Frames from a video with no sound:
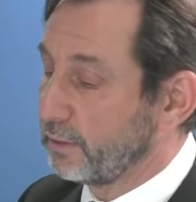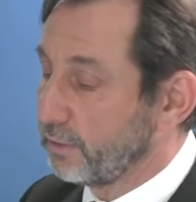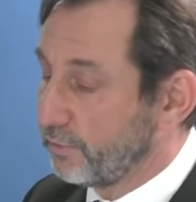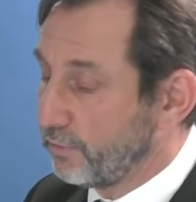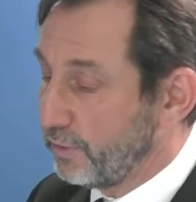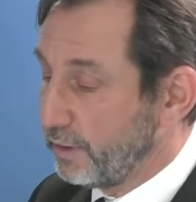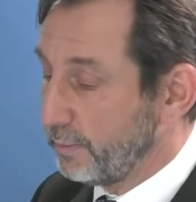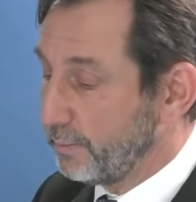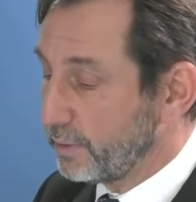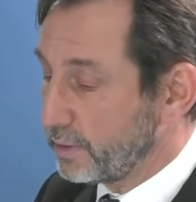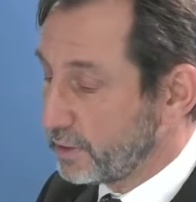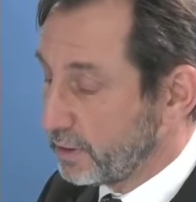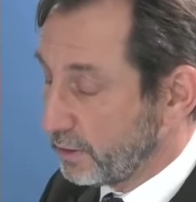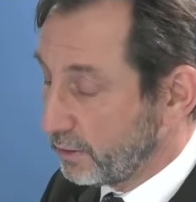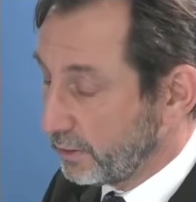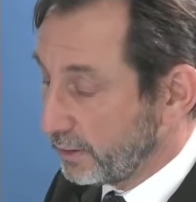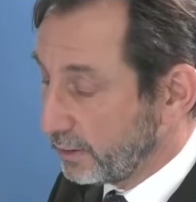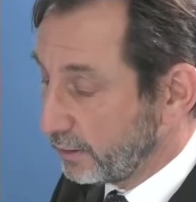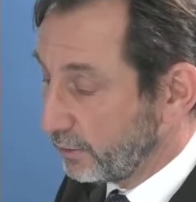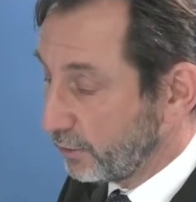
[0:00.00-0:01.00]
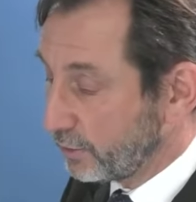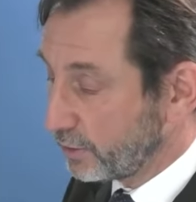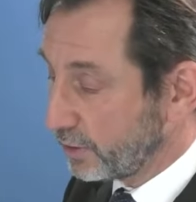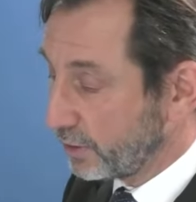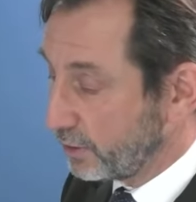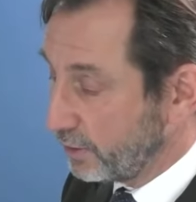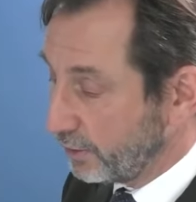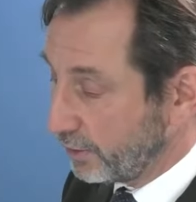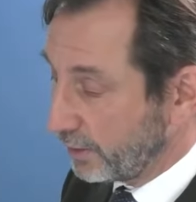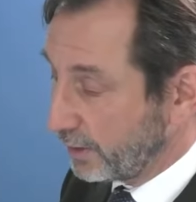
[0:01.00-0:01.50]
filler material, not
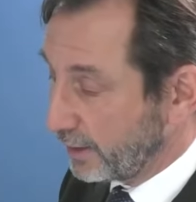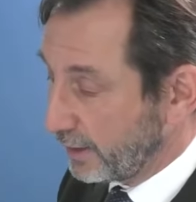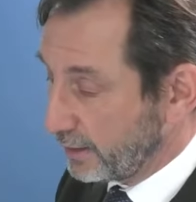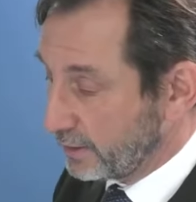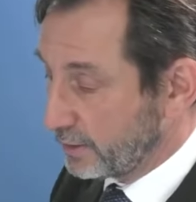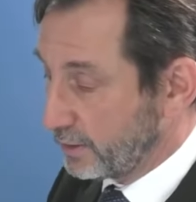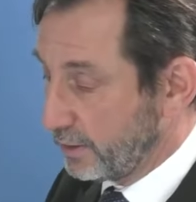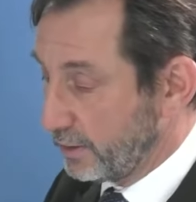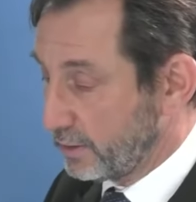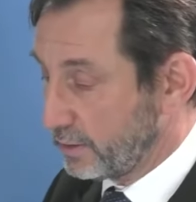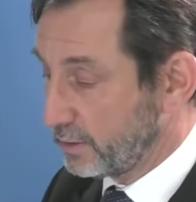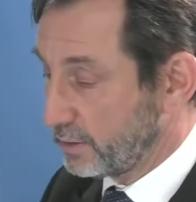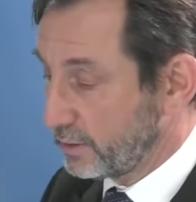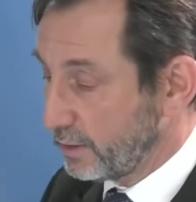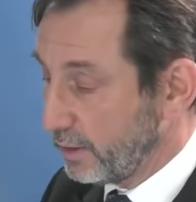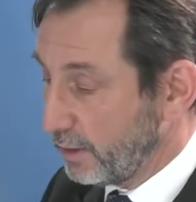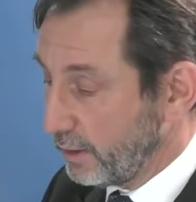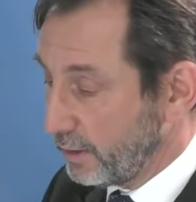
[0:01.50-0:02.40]
including gaskets,